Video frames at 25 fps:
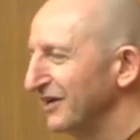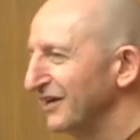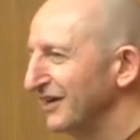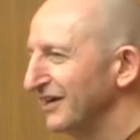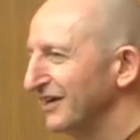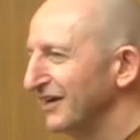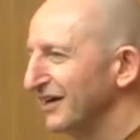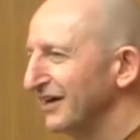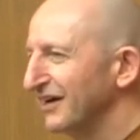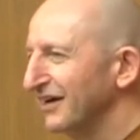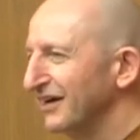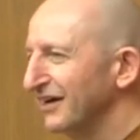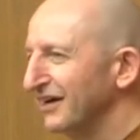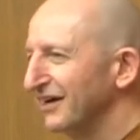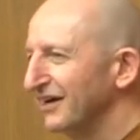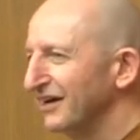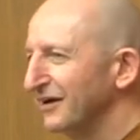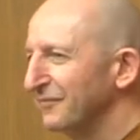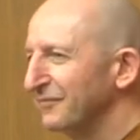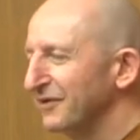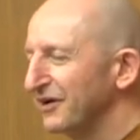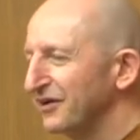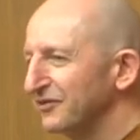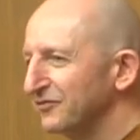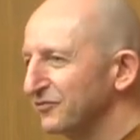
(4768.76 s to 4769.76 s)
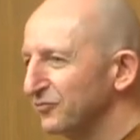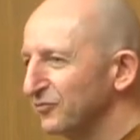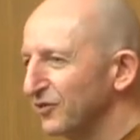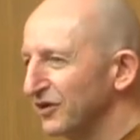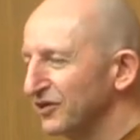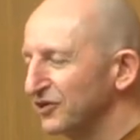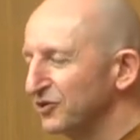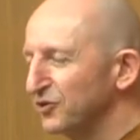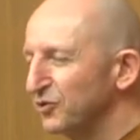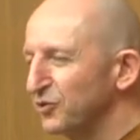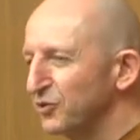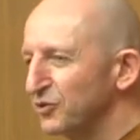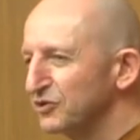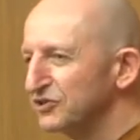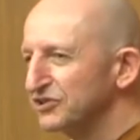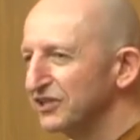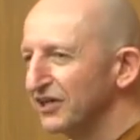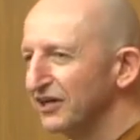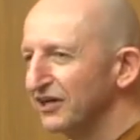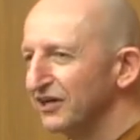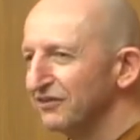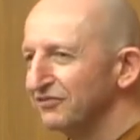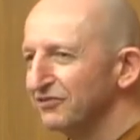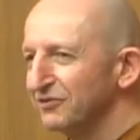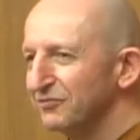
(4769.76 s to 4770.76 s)
We about one
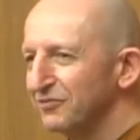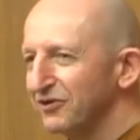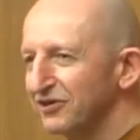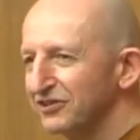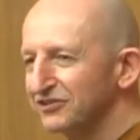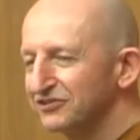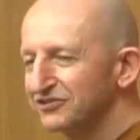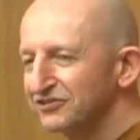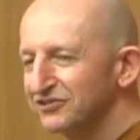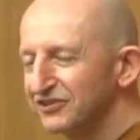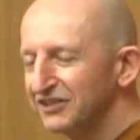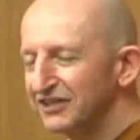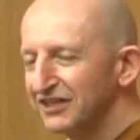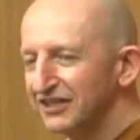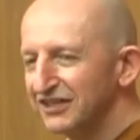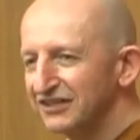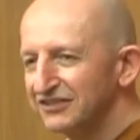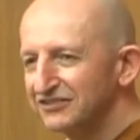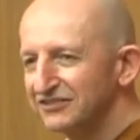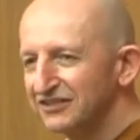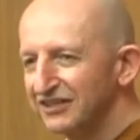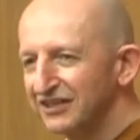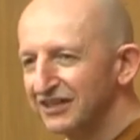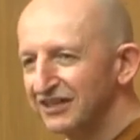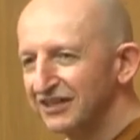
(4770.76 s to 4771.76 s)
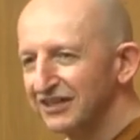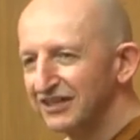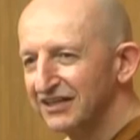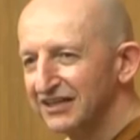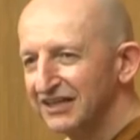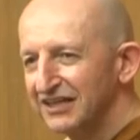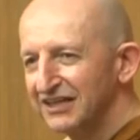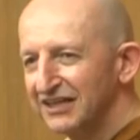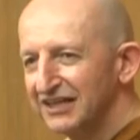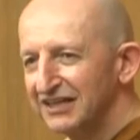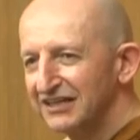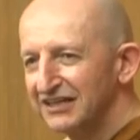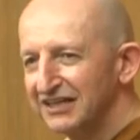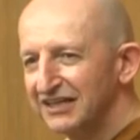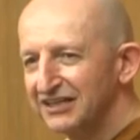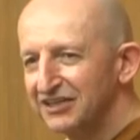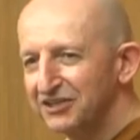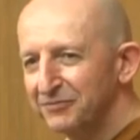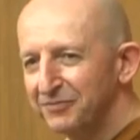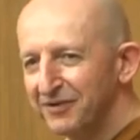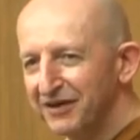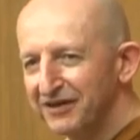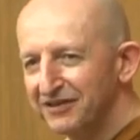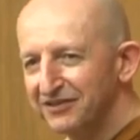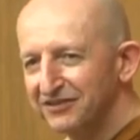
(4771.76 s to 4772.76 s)
quarter of the monastery is an
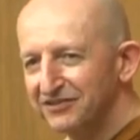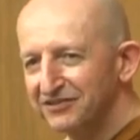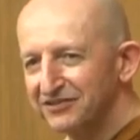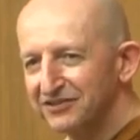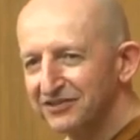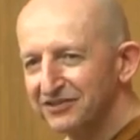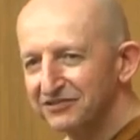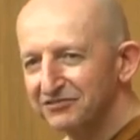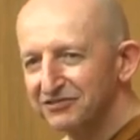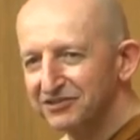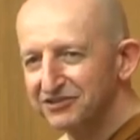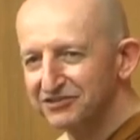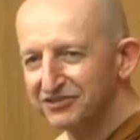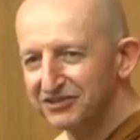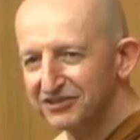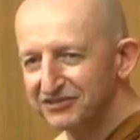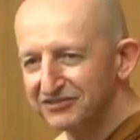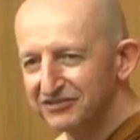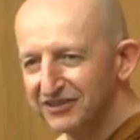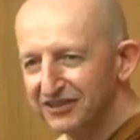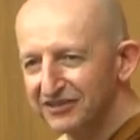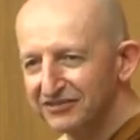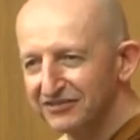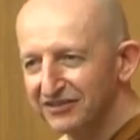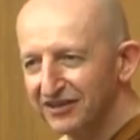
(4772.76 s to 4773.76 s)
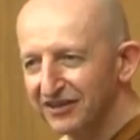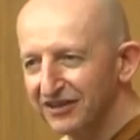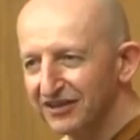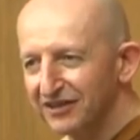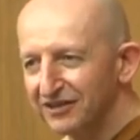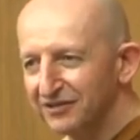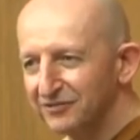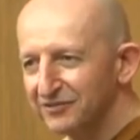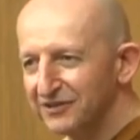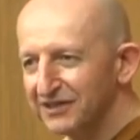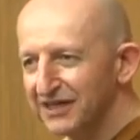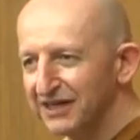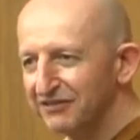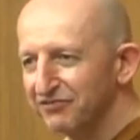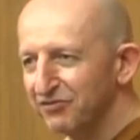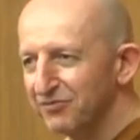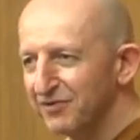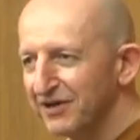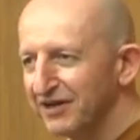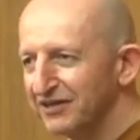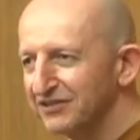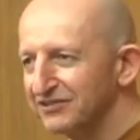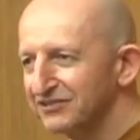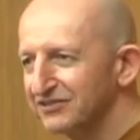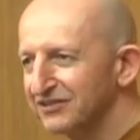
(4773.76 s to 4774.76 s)
independent retreat center. We
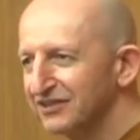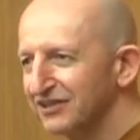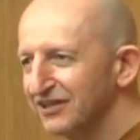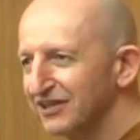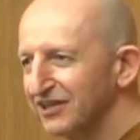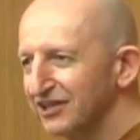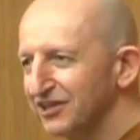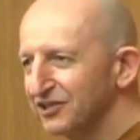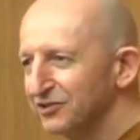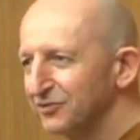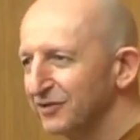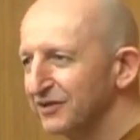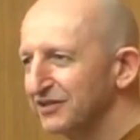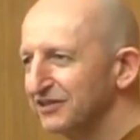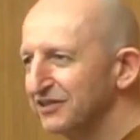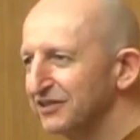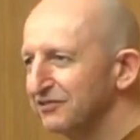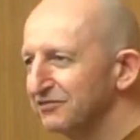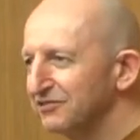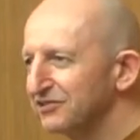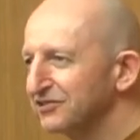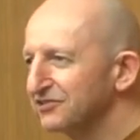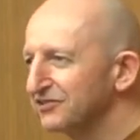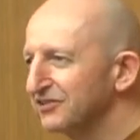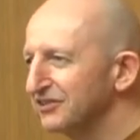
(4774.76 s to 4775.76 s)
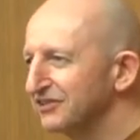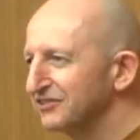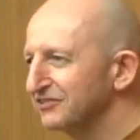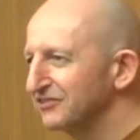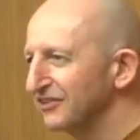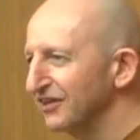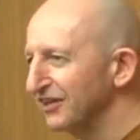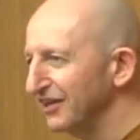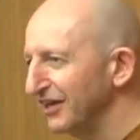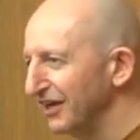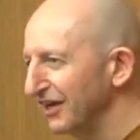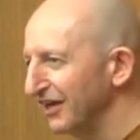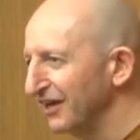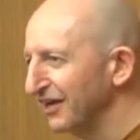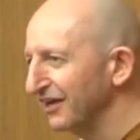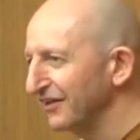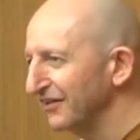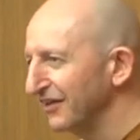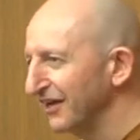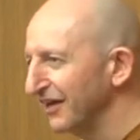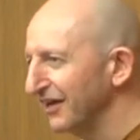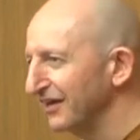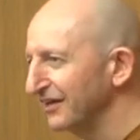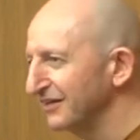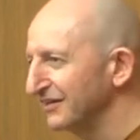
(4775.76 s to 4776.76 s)
have about 20 retreats a
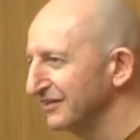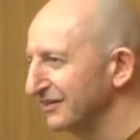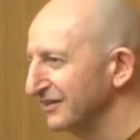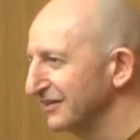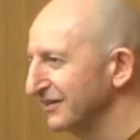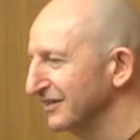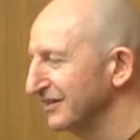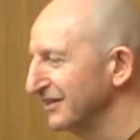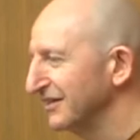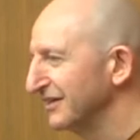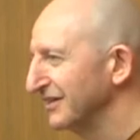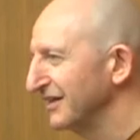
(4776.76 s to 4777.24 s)
year there,